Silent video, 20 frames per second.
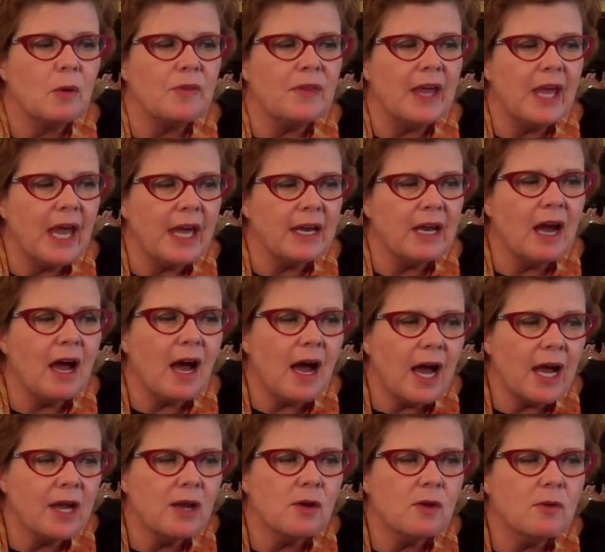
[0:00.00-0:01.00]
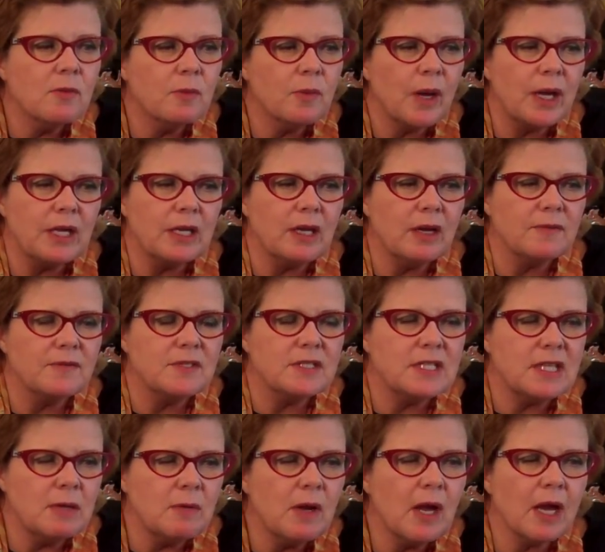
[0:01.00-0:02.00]
they had a higher rate of
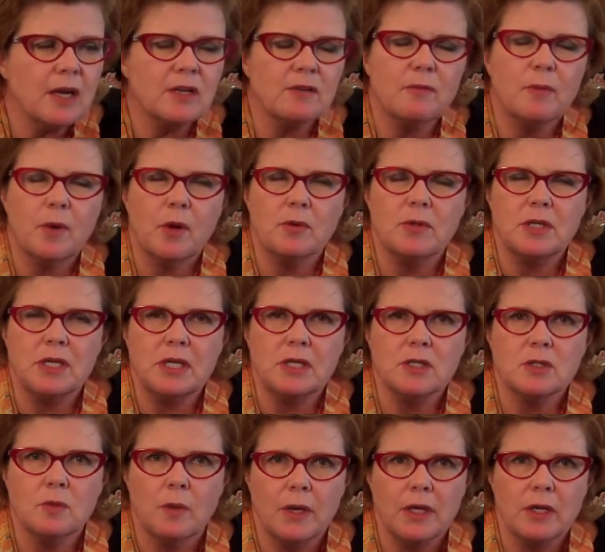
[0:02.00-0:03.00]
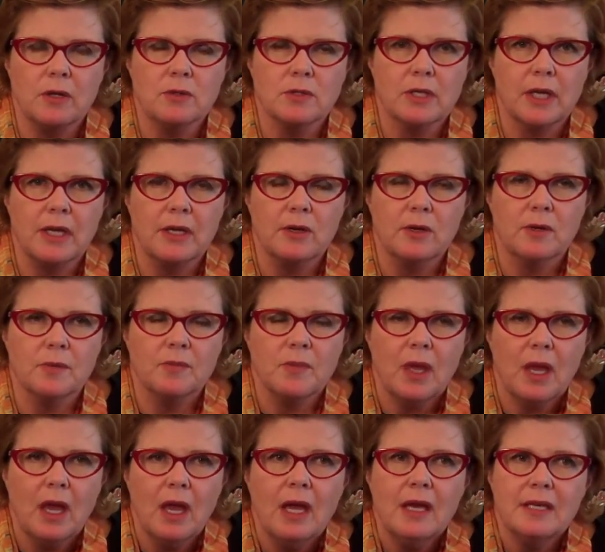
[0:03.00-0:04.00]
C-reactive protein 20 years later.
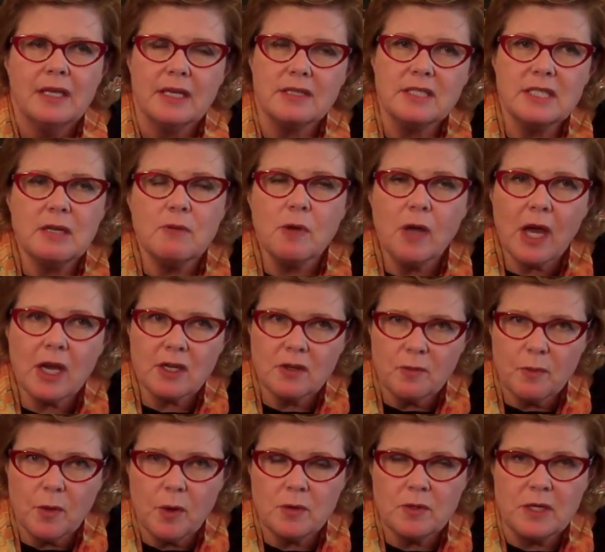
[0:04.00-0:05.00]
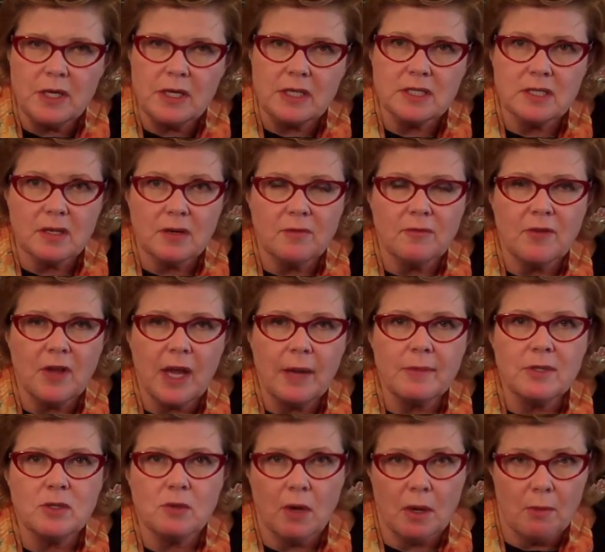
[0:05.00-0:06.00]
Now, C-reactive protein is an
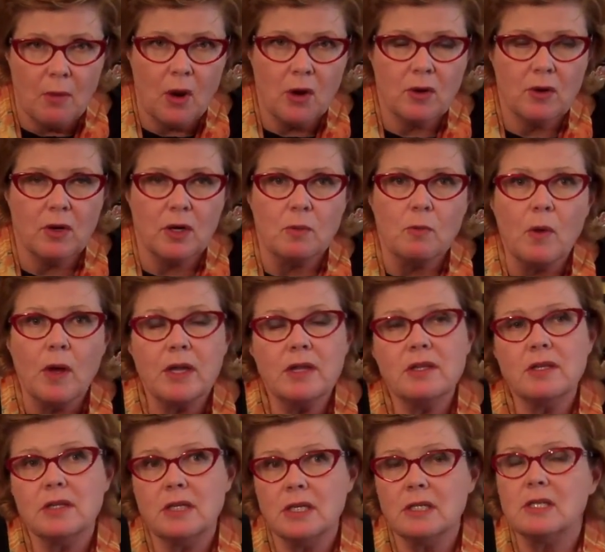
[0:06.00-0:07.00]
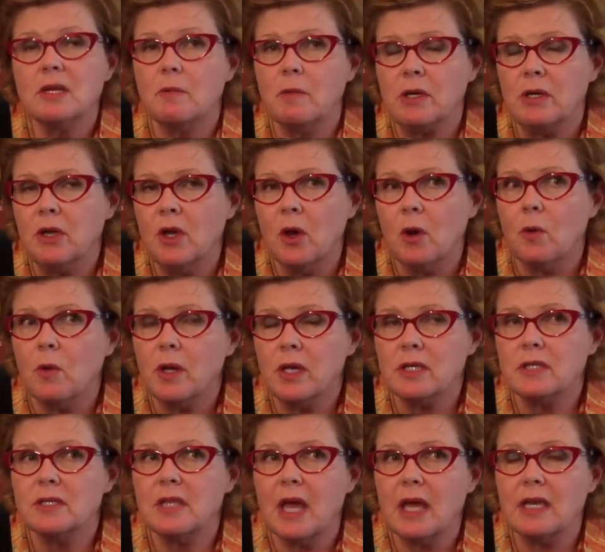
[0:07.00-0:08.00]
inflammatory marker, and one of the things that we know
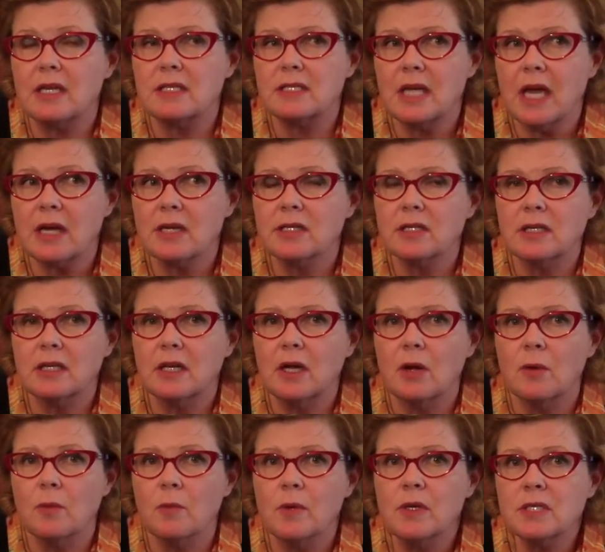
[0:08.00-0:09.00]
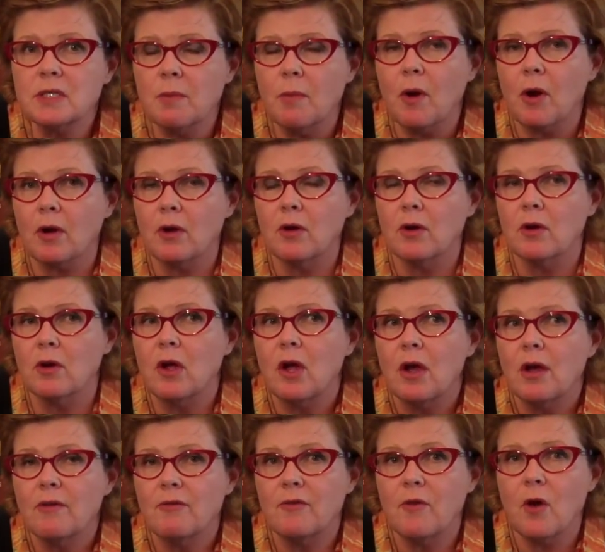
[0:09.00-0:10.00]
is that it's actually a risk marker
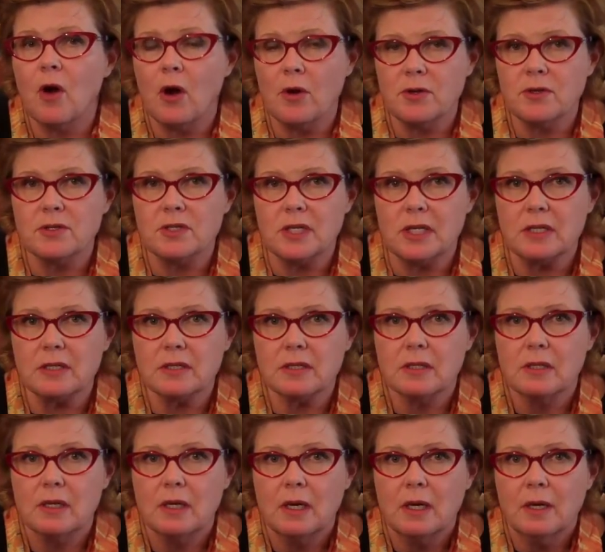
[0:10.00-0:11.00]
for heart disease.